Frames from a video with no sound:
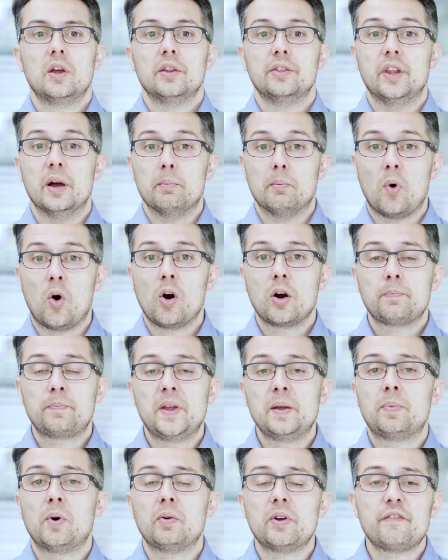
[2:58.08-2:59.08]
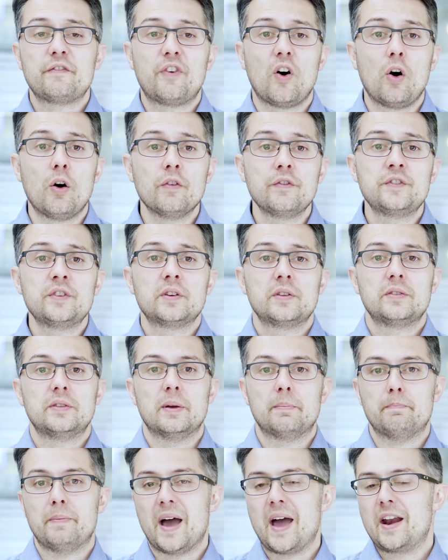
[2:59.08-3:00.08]
The more people involved,
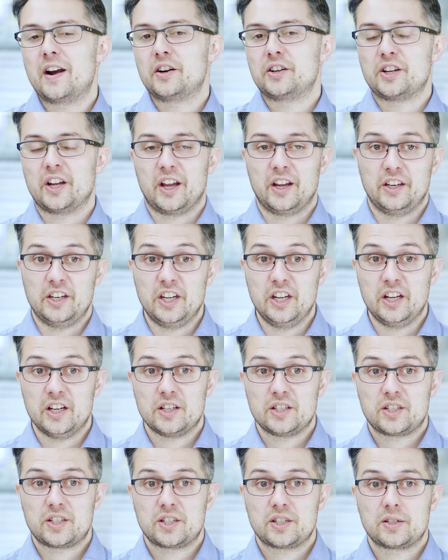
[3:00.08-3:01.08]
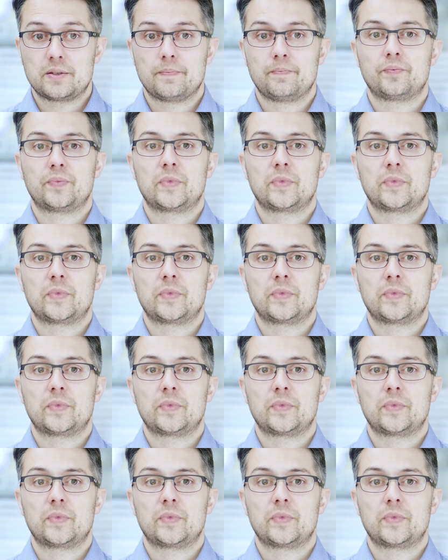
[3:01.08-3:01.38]
the better the ideas.